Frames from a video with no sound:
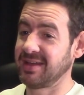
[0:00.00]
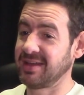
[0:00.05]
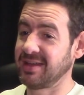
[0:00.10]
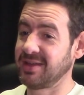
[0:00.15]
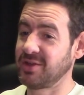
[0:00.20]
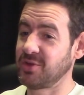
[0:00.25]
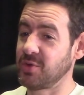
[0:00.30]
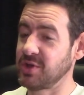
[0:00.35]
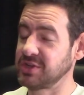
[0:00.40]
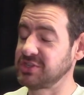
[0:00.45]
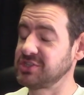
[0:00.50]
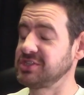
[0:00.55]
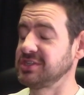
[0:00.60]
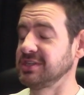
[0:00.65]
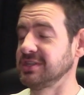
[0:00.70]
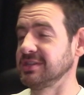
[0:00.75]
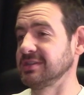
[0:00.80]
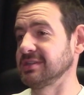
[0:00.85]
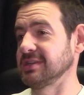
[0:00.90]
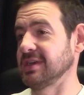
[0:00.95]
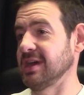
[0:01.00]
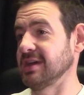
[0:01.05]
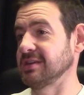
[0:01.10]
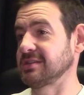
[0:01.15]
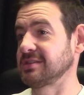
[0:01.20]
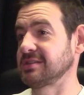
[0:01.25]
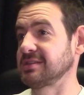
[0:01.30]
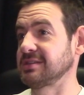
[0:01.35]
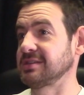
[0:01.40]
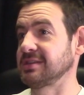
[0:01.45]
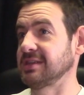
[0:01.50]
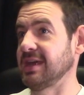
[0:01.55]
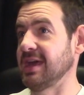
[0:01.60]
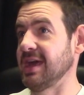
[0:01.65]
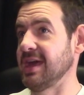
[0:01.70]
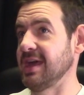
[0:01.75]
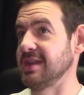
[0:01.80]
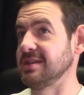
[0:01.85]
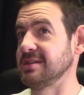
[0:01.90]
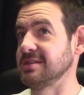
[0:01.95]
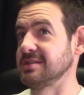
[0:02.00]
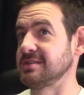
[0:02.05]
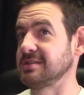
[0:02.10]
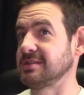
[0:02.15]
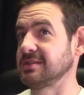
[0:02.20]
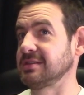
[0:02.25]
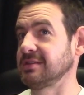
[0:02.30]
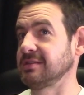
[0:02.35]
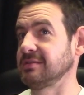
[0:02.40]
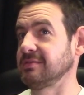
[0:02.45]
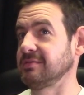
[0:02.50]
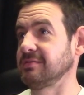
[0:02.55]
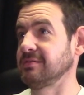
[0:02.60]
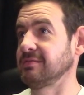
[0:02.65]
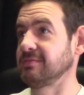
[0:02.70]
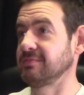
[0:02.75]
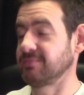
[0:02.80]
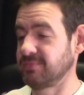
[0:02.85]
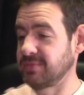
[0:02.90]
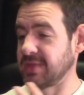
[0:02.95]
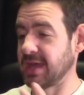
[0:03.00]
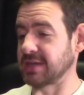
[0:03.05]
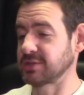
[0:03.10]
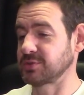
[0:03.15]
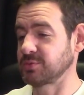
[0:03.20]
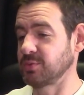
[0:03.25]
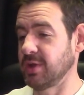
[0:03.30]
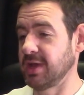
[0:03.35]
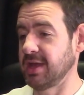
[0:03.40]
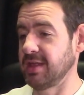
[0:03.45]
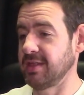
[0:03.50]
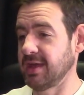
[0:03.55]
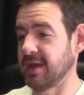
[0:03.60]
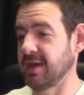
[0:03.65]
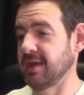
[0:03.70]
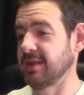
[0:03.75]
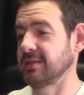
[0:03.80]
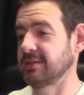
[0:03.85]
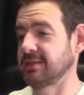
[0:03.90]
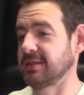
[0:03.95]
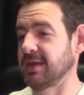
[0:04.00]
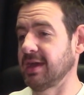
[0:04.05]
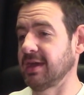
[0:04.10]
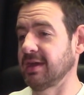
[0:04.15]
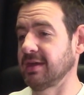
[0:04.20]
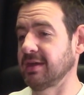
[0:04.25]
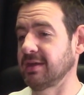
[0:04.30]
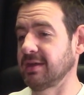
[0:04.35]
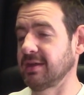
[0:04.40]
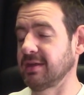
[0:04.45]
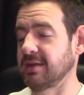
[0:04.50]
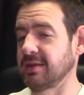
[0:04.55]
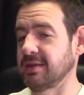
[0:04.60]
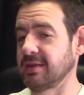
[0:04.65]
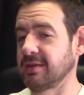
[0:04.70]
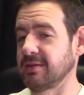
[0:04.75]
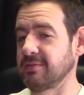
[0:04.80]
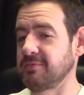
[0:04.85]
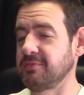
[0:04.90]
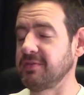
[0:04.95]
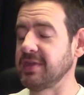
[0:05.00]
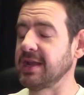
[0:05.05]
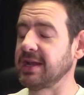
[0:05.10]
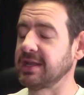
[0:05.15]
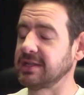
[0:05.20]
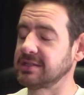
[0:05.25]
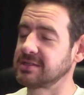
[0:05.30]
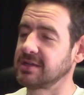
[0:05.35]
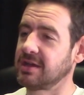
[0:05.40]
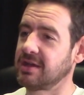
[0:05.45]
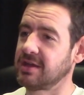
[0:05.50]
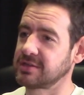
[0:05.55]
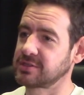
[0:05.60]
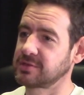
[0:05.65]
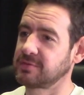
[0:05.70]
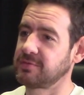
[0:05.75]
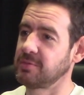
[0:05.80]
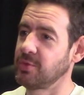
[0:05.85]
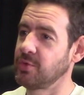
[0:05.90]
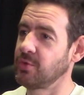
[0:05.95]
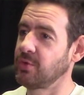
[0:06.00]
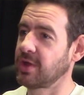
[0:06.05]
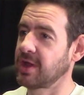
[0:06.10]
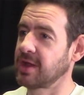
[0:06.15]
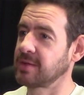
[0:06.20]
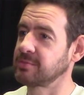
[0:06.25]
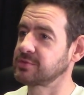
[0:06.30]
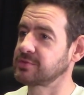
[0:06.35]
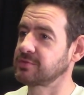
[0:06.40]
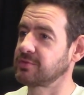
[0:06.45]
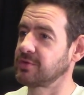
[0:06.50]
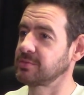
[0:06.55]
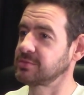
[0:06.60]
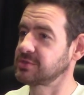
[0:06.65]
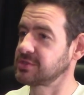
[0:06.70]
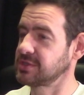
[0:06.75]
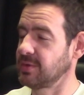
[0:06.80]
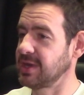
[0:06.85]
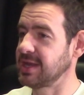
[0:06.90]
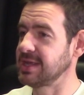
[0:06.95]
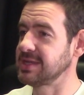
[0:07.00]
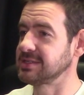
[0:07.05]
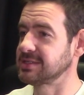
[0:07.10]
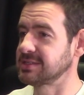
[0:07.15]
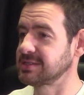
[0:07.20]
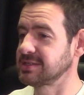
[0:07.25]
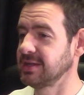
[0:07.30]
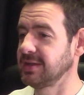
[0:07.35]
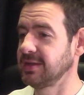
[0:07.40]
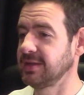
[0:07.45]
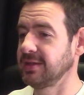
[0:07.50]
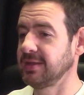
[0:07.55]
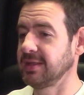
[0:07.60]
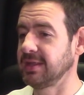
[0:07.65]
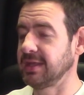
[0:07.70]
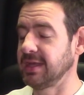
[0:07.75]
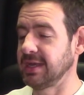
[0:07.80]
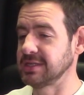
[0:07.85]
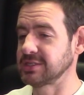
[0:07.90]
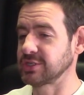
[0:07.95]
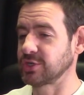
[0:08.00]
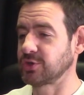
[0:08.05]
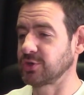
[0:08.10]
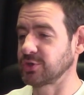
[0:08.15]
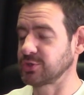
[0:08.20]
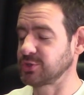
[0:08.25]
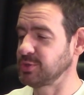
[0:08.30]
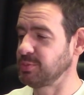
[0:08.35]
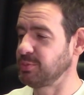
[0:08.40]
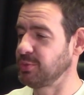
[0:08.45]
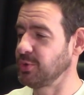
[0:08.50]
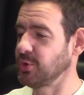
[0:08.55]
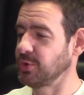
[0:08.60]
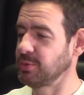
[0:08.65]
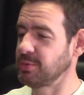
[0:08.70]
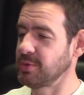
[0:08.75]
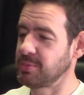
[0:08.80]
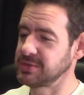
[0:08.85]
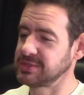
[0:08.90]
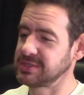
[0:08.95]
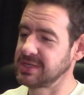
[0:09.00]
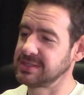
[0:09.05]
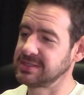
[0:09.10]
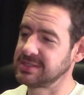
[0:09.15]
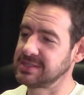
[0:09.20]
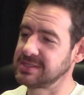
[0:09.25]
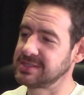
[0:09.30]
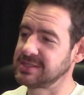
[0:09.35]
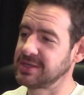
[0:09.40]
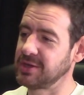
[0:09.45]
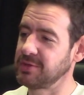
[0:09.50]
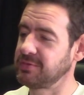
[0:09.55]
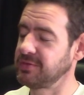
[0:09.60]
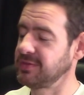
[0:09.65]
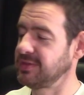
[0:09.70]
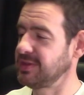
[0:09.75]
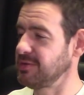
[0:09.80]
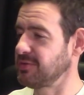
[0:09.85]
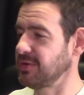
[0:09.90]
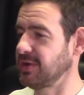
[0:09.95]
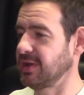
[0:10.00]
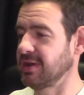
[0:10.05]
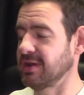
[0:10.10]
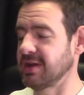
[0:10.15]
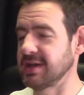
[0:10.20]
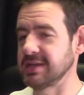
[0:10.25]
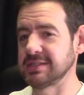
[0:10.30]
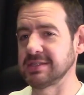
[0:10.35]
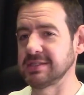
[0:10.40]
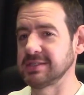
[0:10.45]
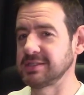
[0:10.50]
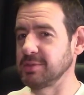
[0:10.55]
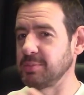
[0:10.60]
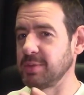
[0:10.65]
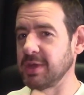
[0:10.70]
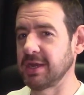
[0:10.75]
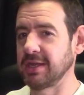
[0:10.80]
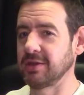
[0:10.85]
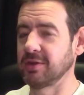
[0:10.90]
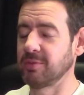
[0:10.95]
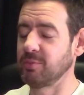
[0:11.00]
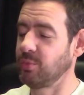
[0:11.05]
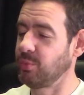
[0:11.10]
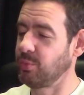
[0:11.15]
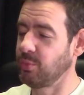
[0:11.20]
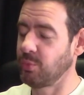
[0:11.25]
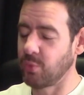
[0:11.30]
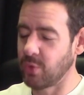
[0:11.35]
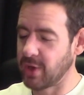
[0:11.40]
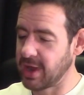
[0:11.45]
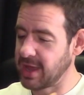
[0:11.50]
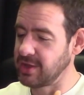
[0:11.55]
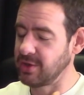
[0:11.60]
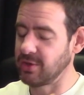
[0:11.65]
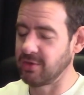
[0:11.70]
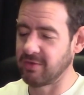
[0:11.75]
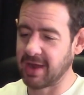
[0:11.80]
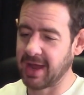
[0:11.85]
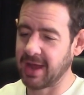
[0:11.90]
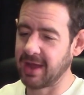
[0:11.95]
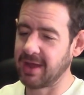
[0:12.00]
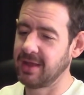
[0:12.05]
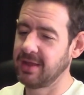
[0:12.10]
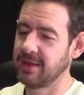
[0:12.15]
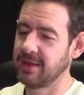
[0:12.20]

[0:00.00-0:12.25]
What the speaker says: questions us, and that's where that feeling to ask for more comes from. So it is across the board, but presents itself in different guises depending on where you're at,